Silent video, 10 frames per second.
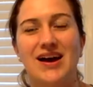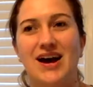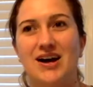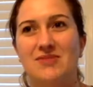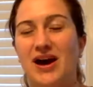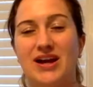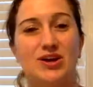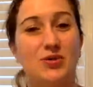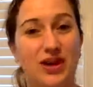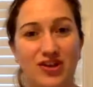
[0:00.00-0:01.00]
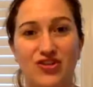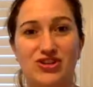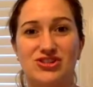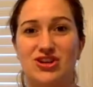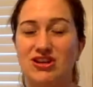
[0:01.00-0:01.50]
I know when I first
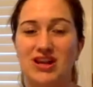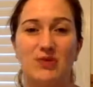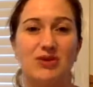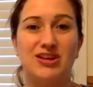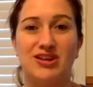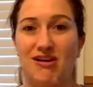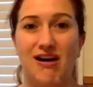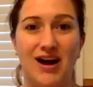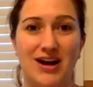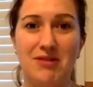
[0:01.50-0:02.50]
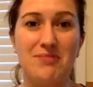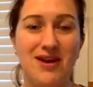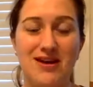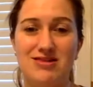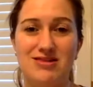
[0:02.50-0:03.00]
started, I would get caught up
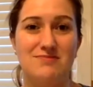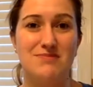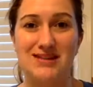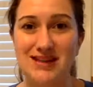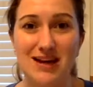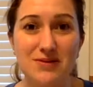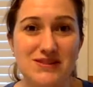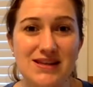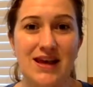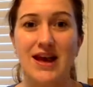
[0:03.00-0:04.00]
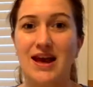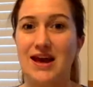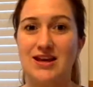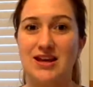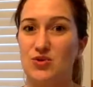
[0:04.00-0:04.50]
in the mess ups,
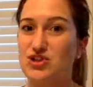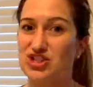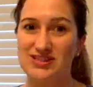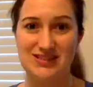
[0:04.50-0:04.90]
and it would just